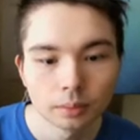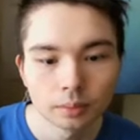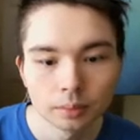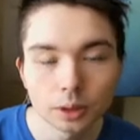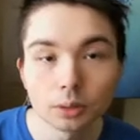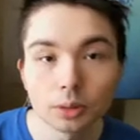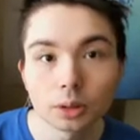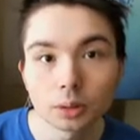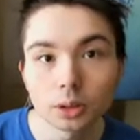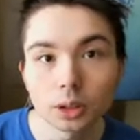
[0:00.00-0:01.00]
The
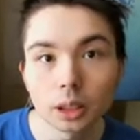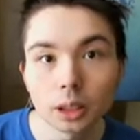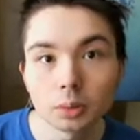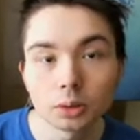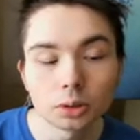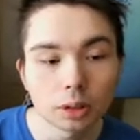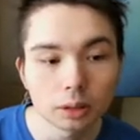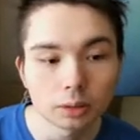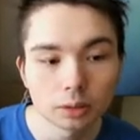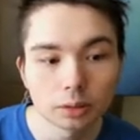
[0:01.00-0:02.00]
rook was able to
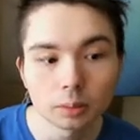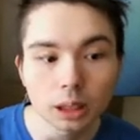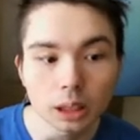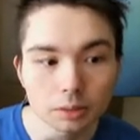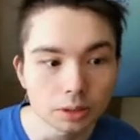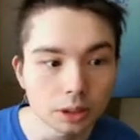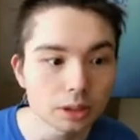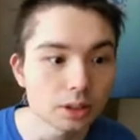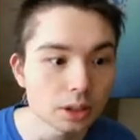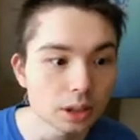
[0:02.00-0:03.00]
travel from e3
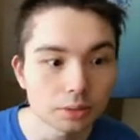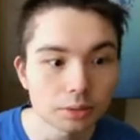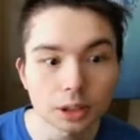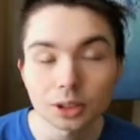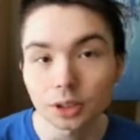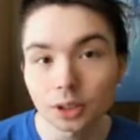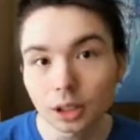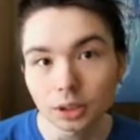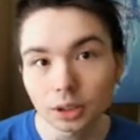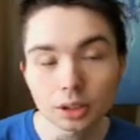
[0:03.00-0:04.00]
to c3 to
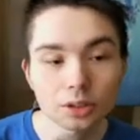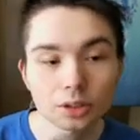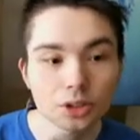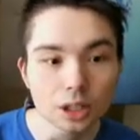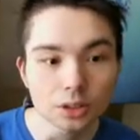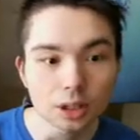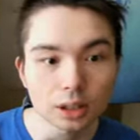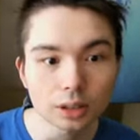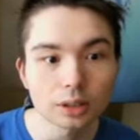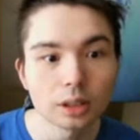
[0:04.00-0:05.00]
c6 to
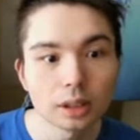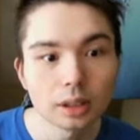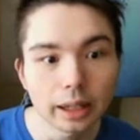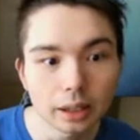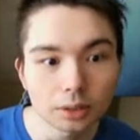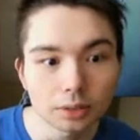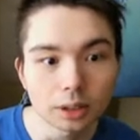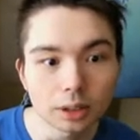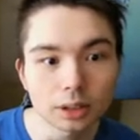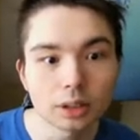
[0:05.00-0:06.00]
g6 and is
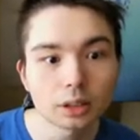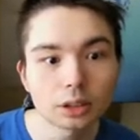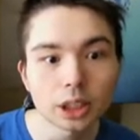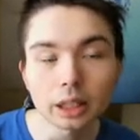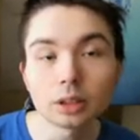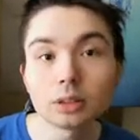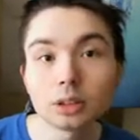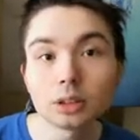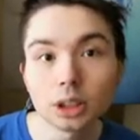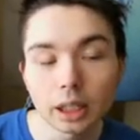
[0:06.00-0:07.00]
threatening check on
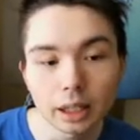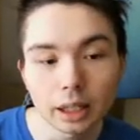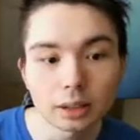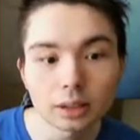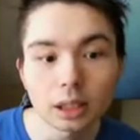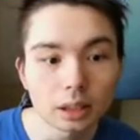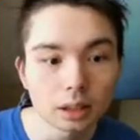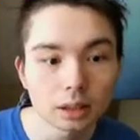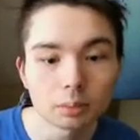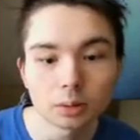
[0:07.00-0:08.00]
g8 and
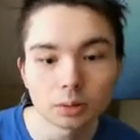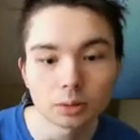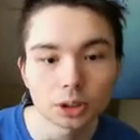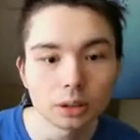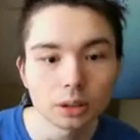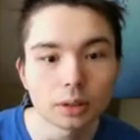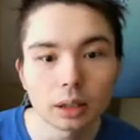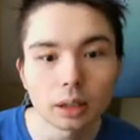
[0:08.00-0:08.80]
taking the pawn on g5.